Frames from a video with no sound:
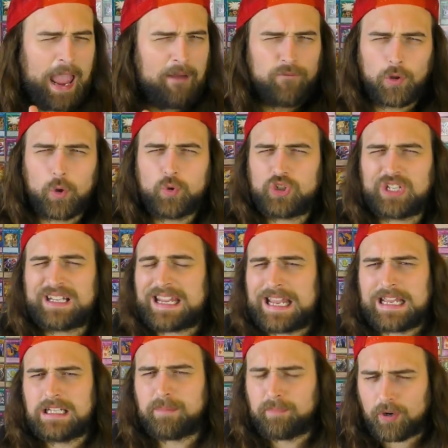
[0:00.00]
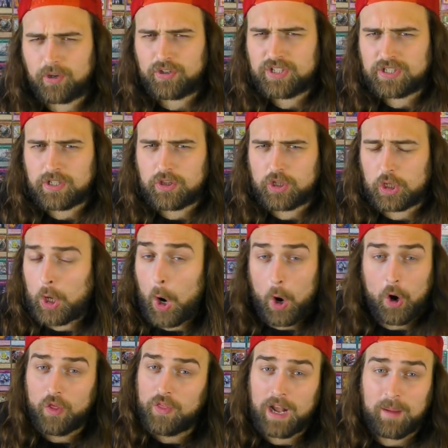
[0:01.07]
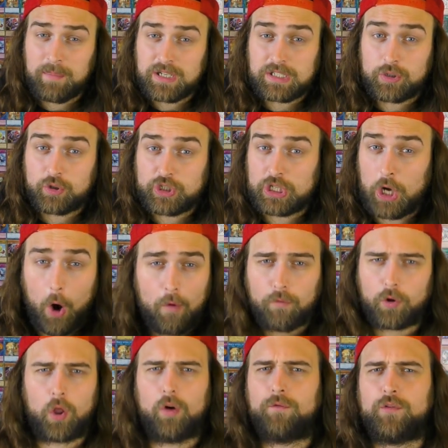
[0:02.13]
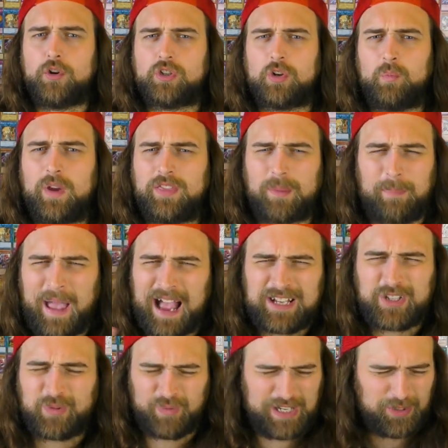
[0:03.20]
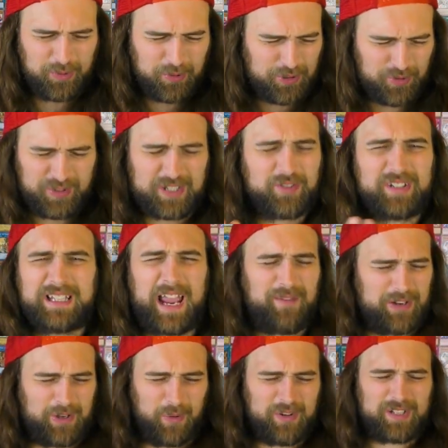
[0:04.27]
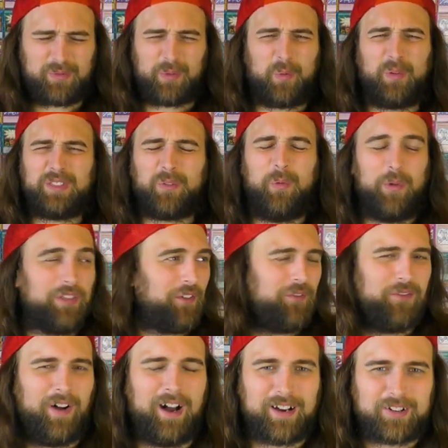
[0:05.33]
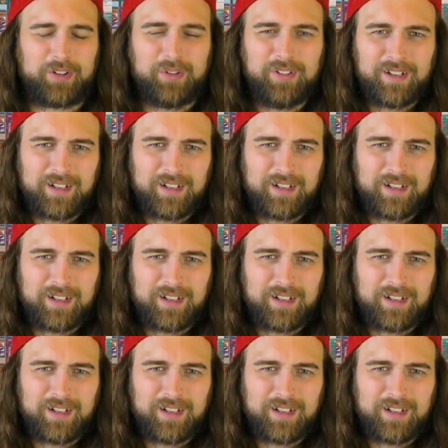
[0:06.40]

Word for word: Evolution End Burst, the car that I've been searching Overload Fusion with the past three duels, you seriously haven't noticed? Look, what the, what the fuck, dude? You